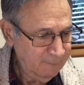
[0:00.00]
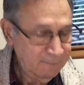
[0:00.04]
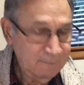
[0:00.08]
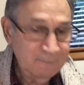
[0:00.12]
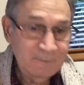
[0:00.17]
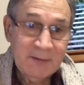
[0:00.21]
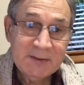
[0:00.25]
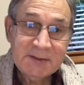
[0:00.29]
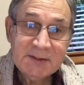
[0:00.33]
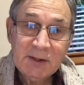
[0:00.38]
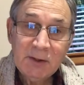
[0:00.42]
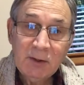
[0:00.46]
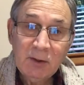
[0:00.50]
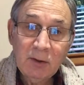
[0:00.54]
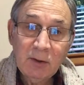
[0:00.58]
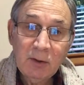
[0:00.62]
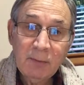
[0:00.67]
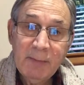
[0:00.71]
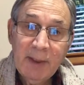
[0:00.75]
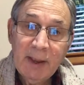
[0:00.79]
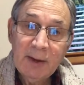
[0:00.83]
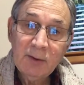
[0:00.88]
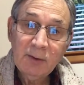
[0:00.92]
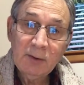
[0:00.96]
physical or
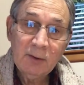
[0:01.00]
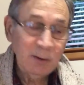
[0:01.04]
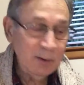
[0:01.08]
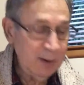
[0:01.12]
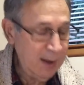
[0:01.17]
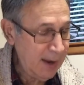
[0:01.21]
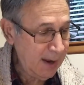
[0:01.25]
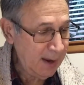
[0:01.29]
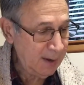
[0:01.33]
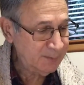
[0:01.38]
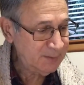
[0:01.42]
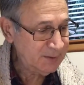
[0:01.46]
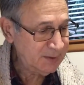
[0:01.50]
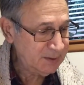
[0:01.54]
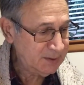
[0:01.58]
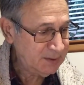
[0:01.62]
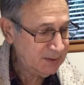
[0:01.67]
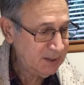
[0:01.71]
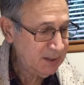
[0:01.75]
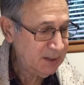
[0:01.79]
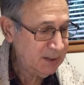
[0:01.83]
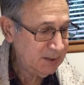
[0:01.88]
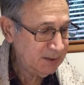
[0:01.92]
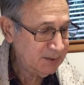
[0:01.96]
mental
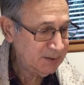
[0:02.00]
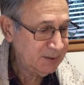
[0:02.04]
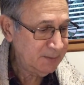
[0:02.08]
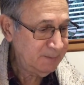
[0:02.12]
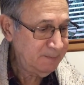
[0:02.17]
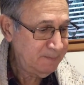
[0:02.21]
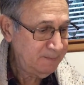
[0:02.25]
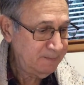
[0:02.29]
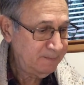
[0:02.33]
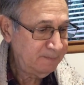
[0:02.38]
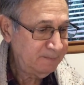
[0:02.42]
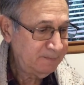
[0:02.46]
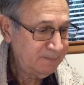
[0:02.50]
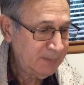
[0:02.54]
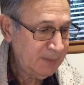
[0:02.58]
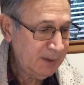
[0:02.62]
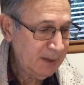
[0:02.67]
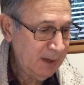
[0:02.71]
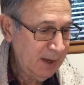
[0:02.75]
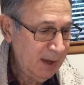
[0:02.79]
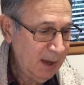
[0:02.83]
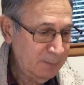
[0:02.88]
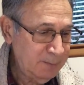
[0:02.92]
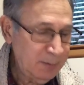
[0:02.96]
absenteeism,
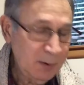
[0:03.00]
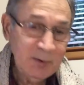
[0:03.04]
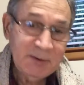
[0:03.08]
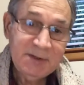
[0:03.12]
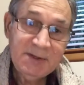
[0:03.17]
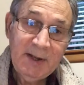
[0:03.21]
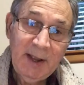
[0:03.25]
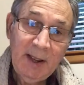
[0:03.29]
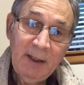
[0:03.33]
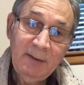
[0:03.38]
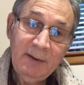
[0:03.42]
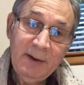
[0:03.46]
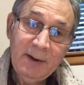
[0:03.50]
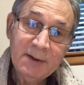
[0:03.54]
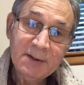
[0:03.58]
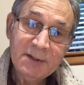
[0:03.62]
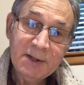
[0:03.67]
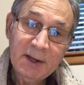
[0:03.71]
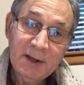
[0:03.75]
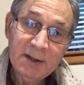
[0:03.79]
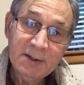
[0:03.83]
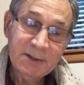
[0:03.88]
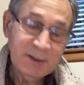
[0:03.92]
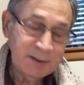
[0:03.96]
and personality
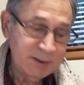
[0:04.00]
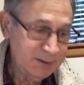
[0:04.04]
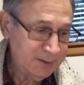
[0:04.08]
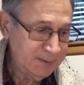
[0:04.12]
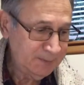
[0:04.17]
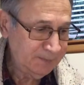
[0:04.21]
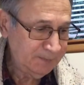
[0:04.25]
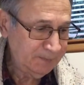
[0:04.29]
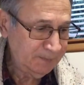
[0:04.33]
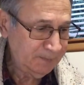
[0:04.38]
changes.